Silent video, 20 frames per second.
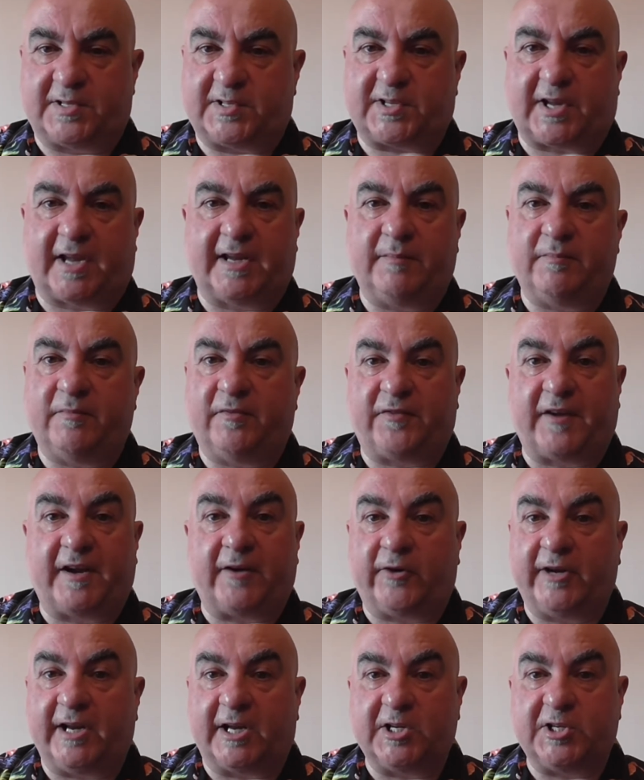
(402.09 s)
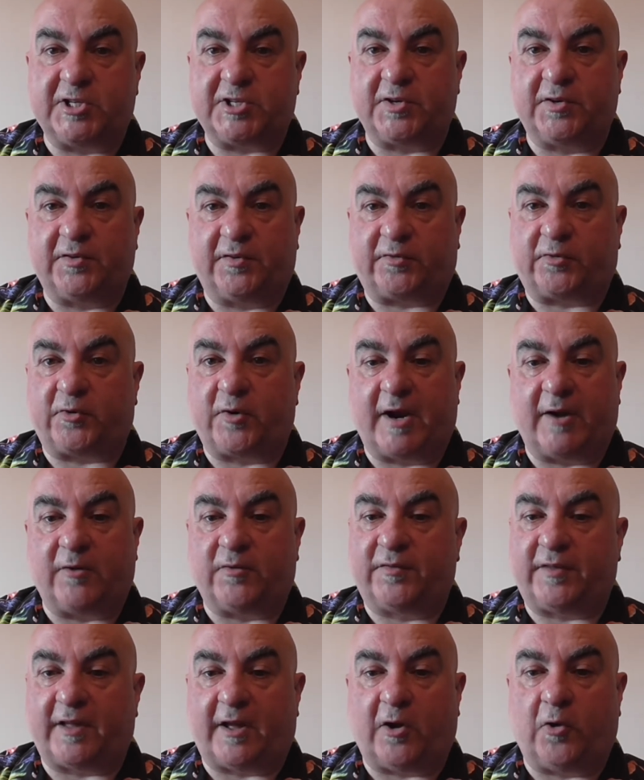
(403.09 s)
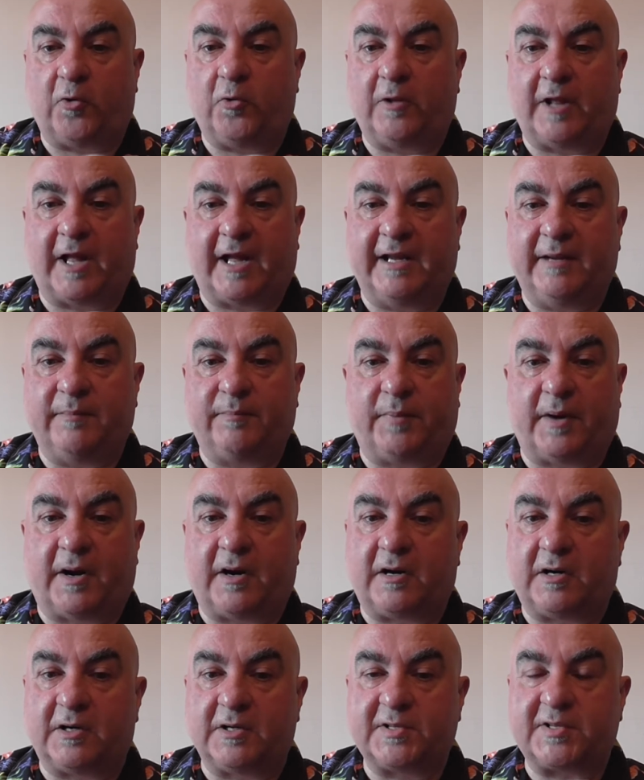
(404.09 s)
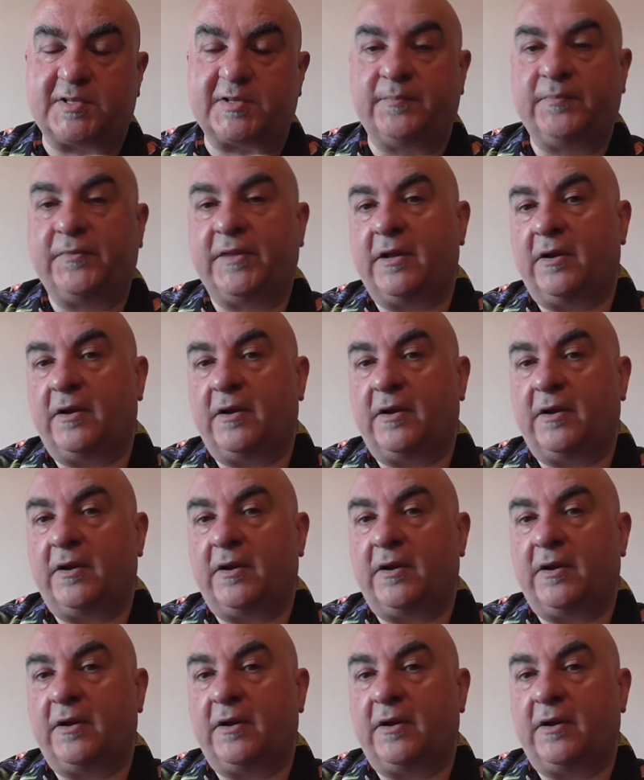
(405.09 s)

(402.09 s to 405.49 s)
same variation throughout the whole 8 bars,